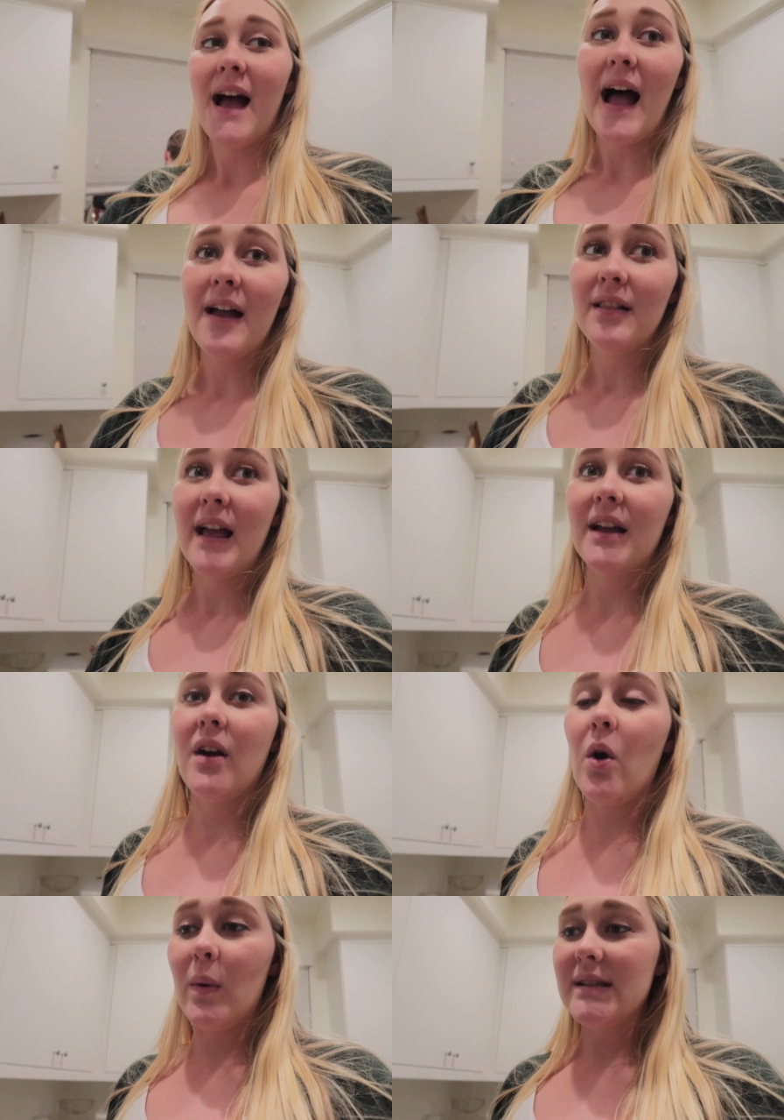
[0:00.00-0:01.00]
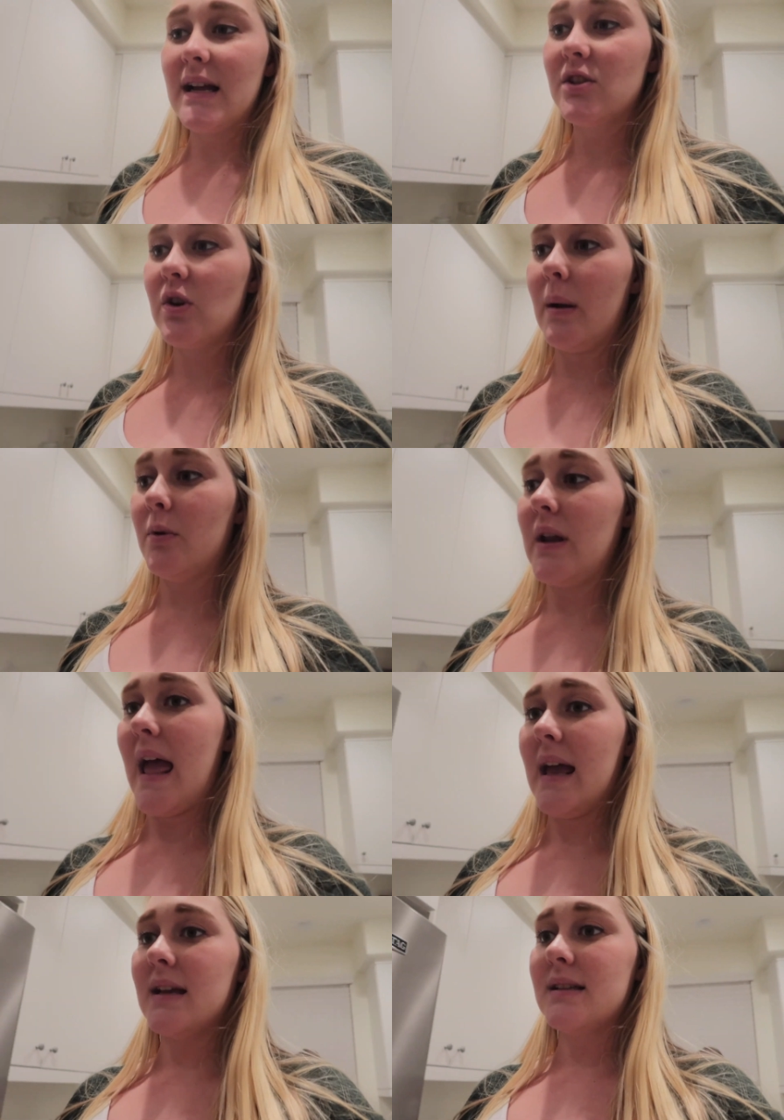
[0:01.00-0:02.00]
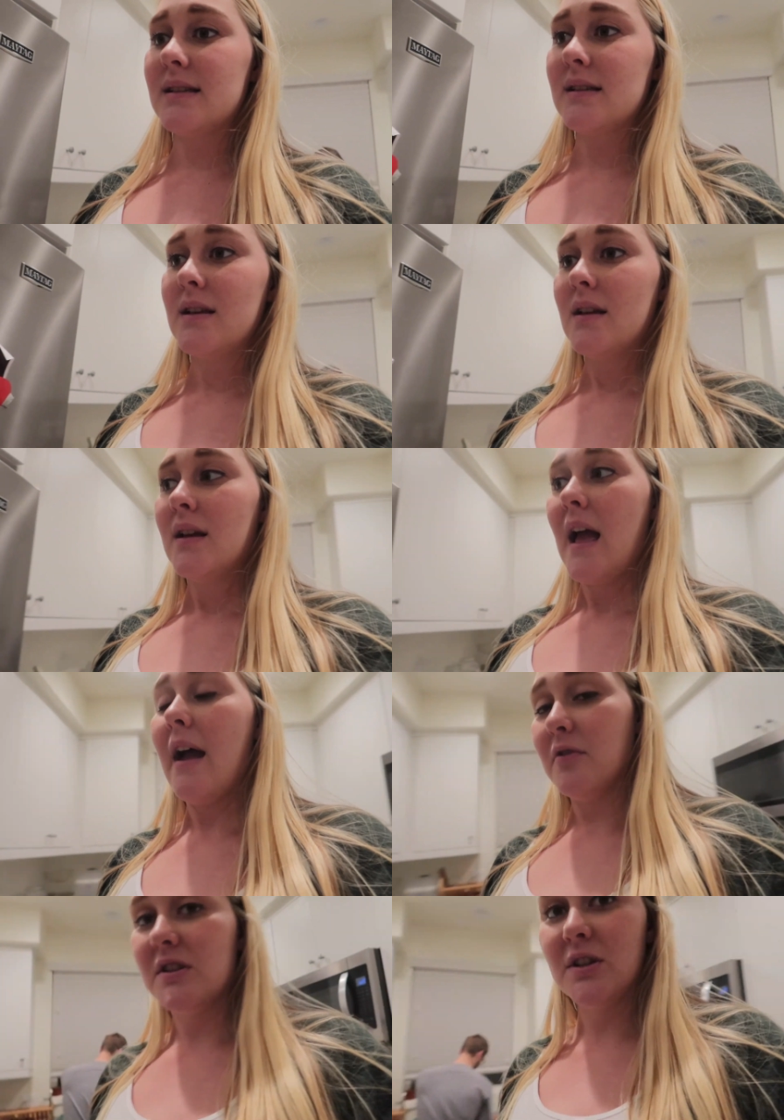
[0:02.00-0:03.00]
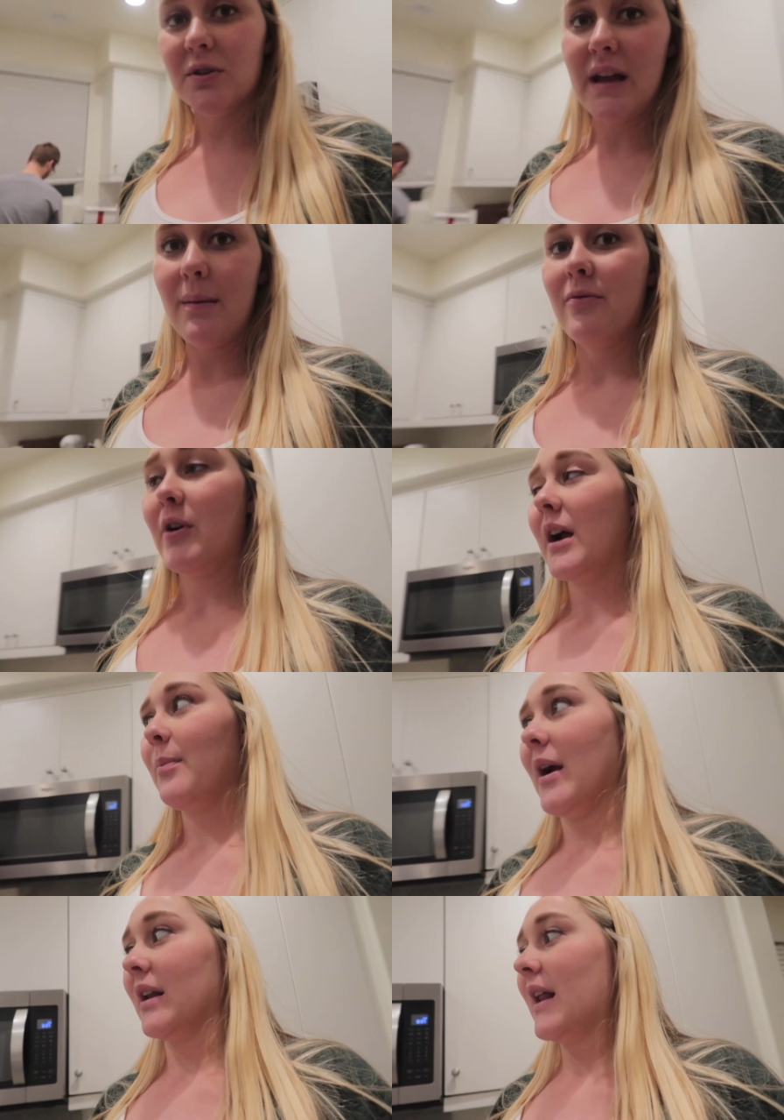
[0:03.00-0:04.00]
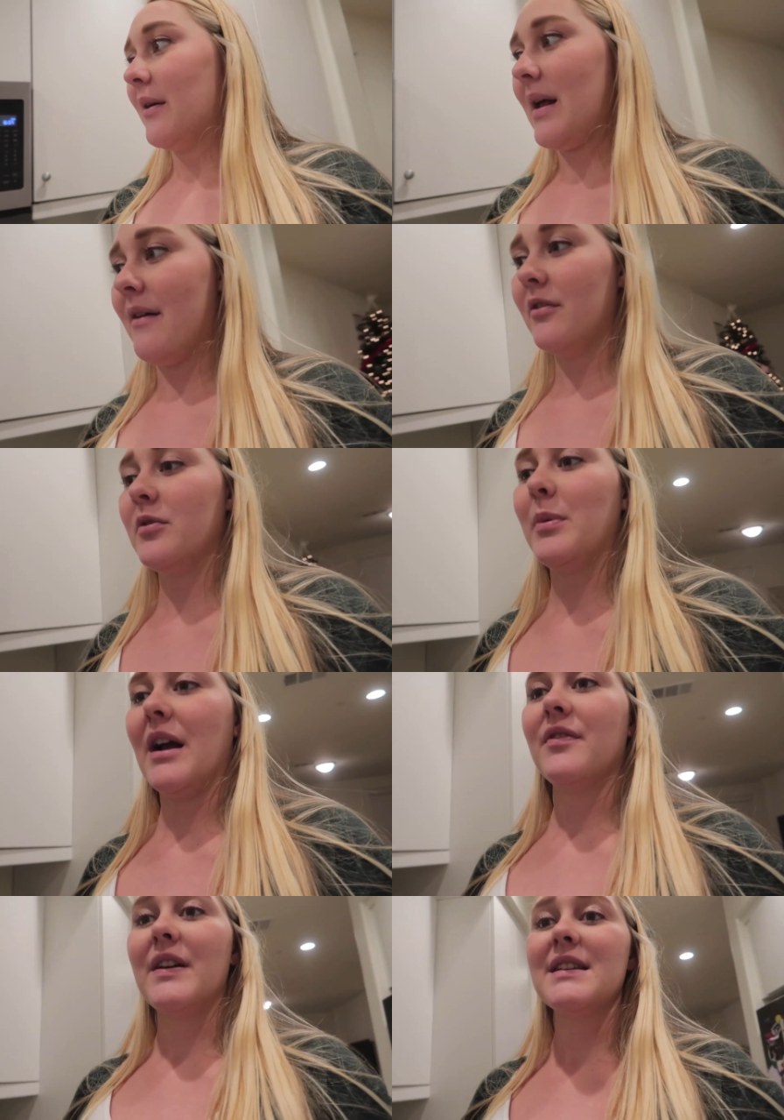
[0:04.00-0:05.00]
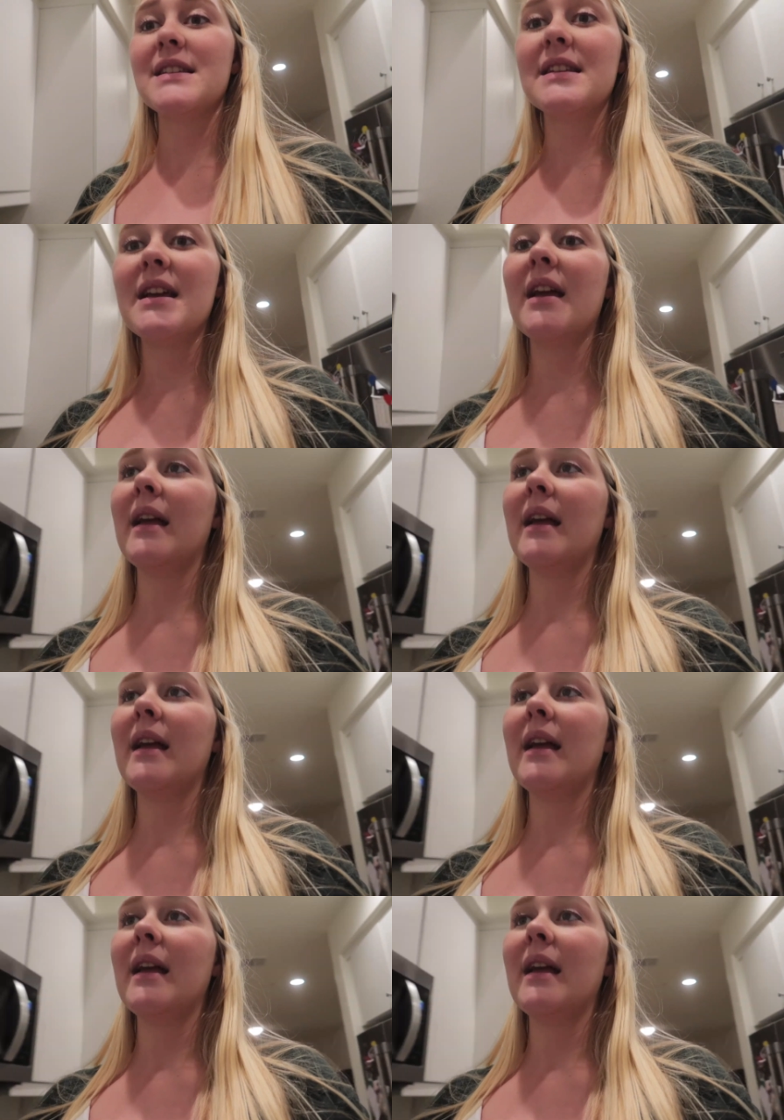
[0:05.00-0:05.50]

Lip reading: I like always had scrambled eggs every single day before I got pregnant. I would have it for breakfast.